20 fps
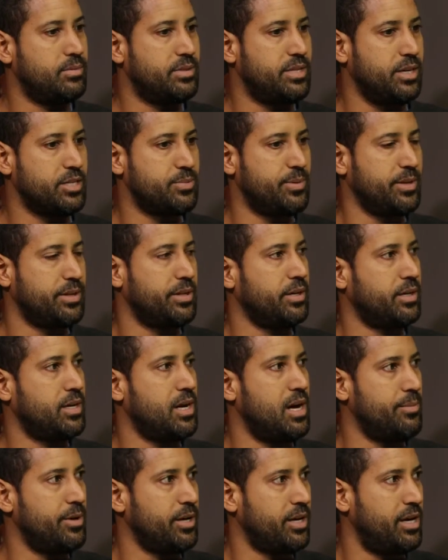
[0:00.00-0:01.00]
Tell us about the
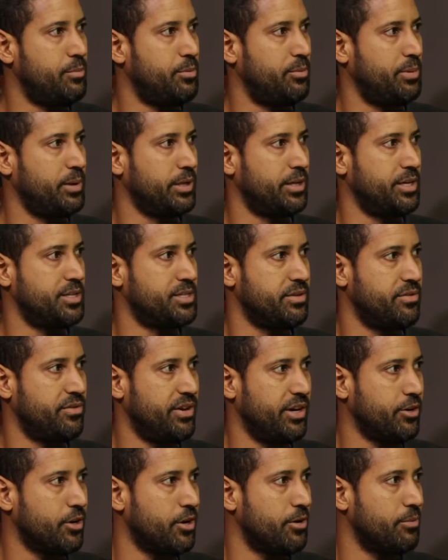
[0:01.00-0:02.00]
combat capabilities of the
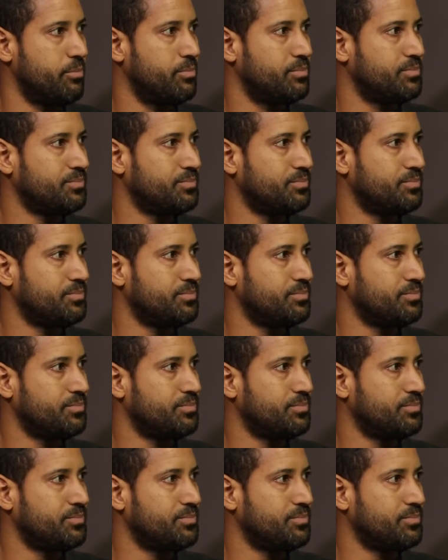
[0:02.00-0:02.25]
Vanguard.